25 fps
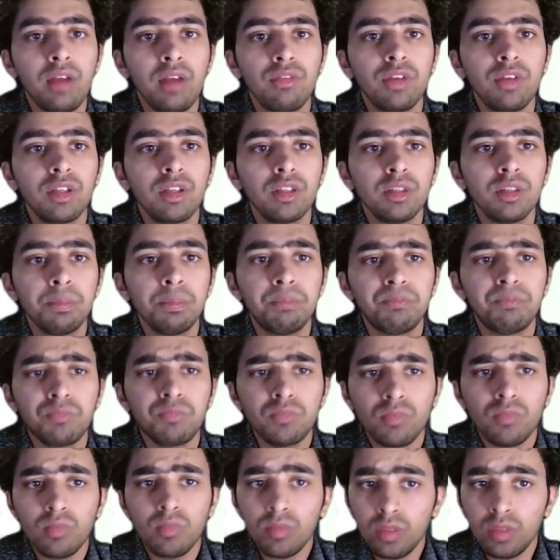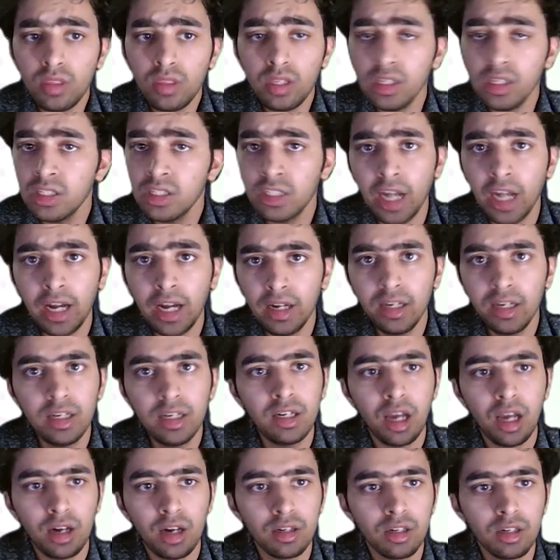having the
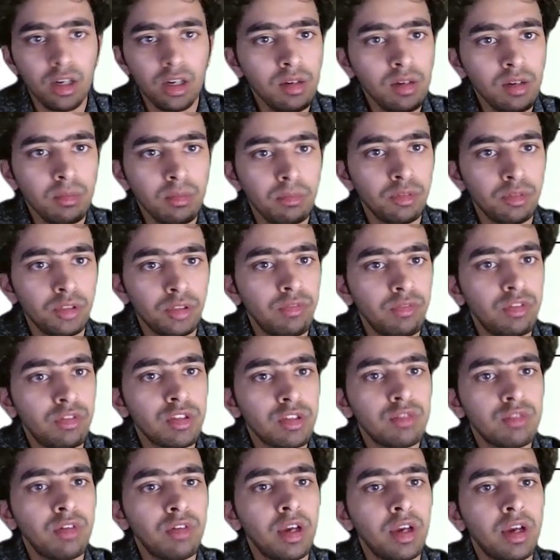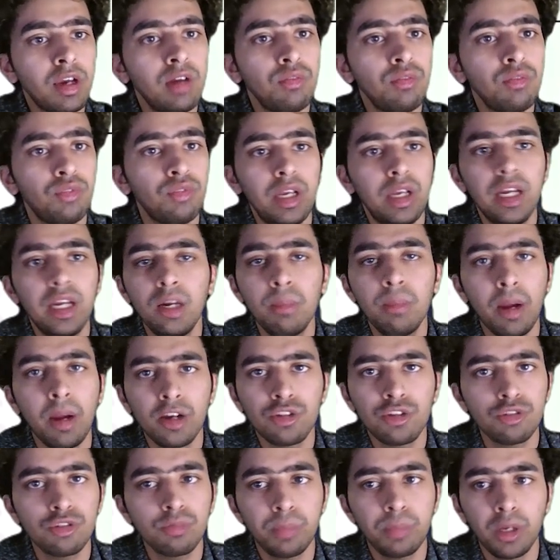standard data in which we have 8
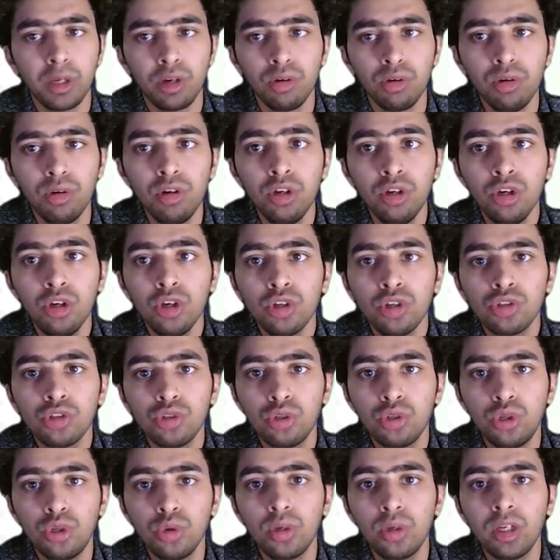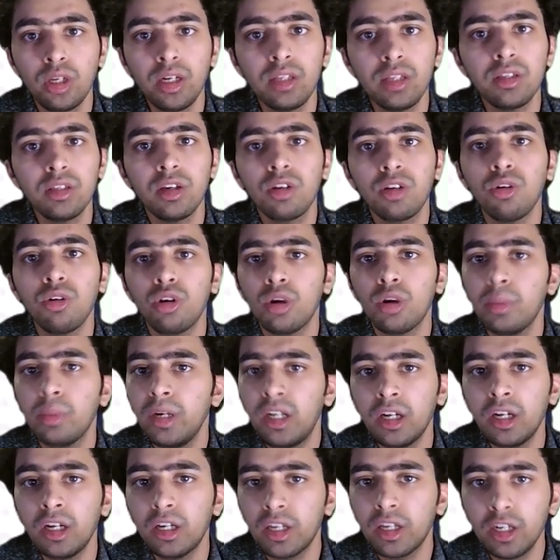bytes of payload, so totally there are going to
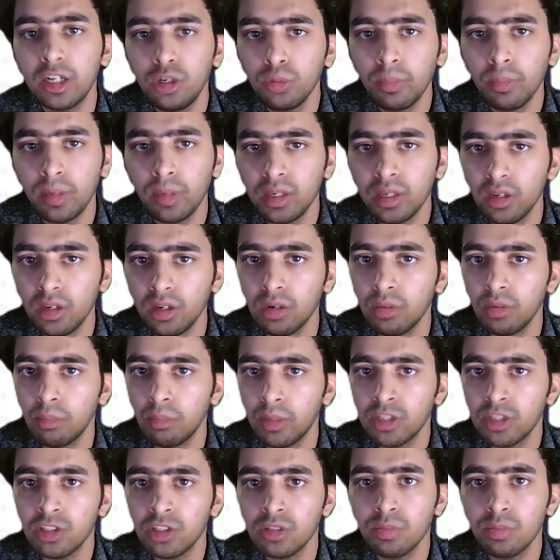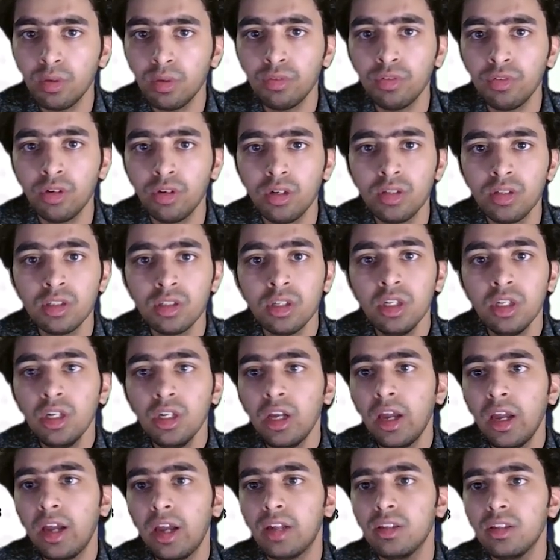be 32 message buffers
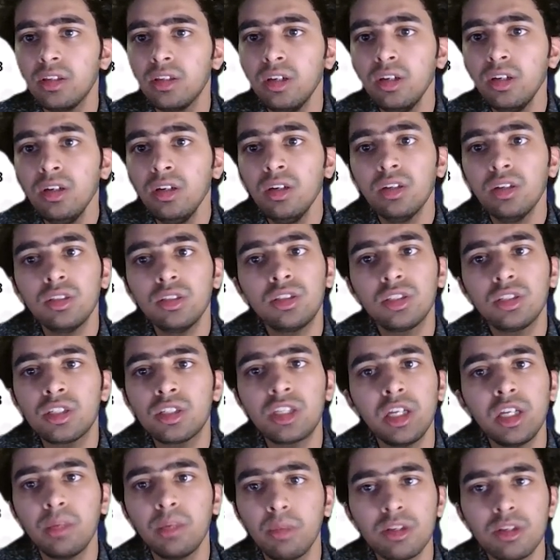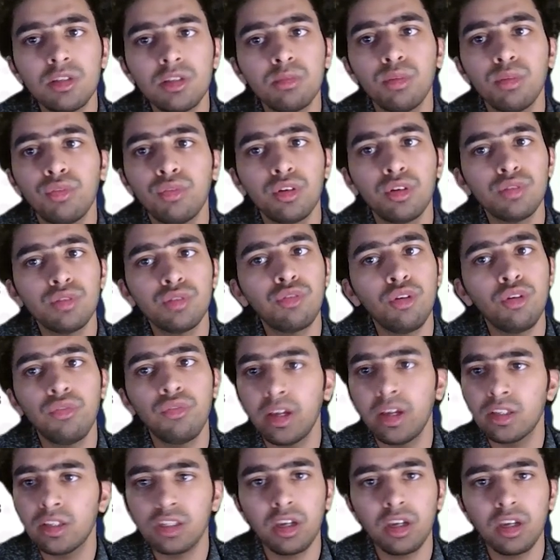and the 16 message buffers for
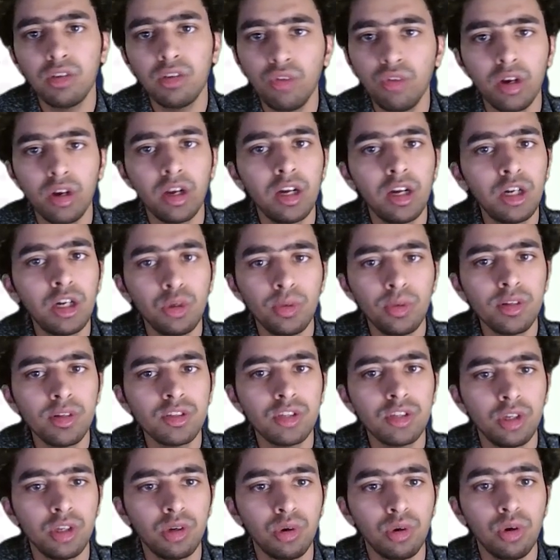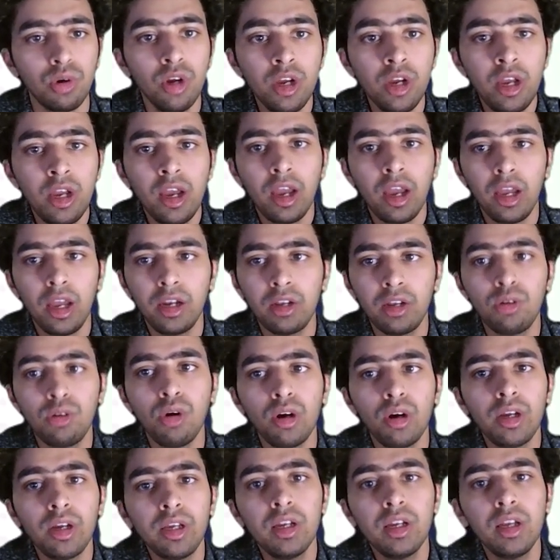FlexCAN 1 and 2 and 0, and
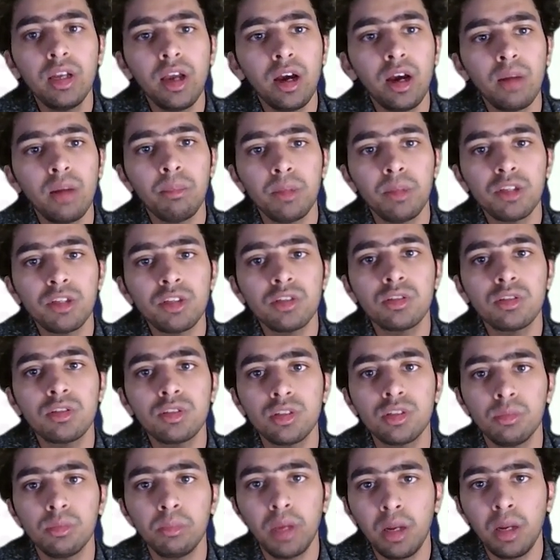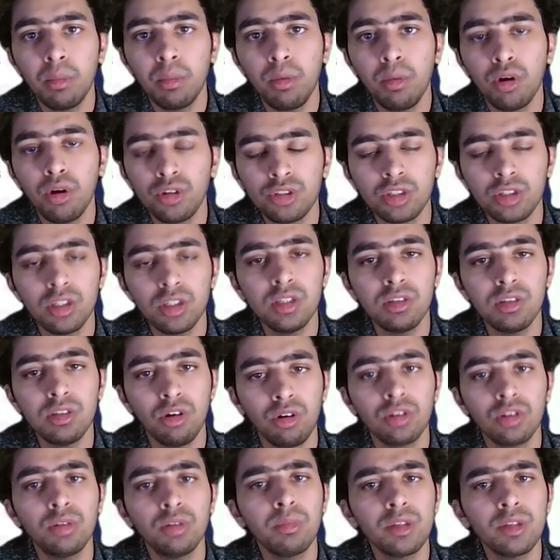accordingly our message mailboxes
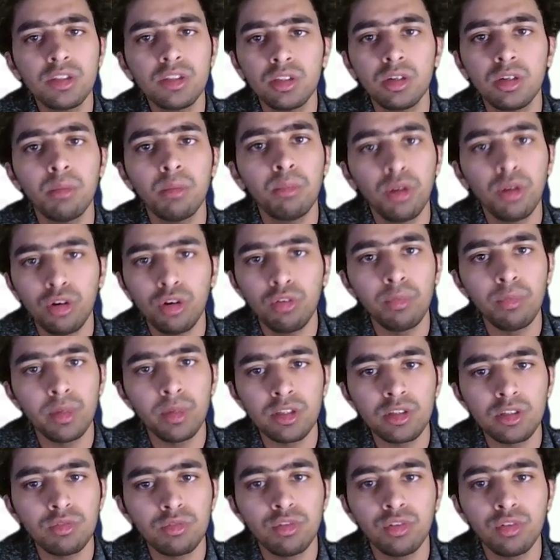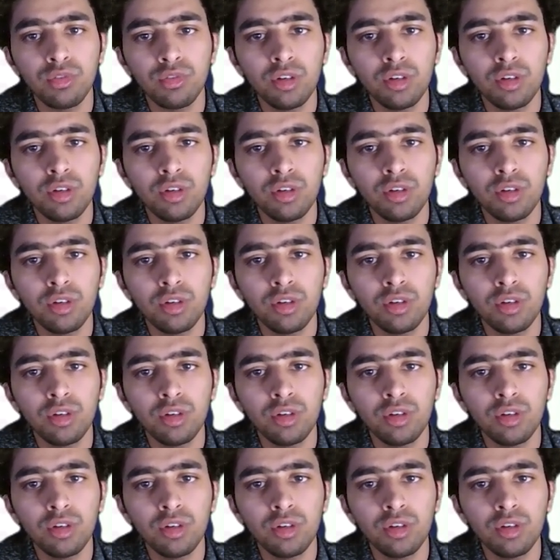or the message number of message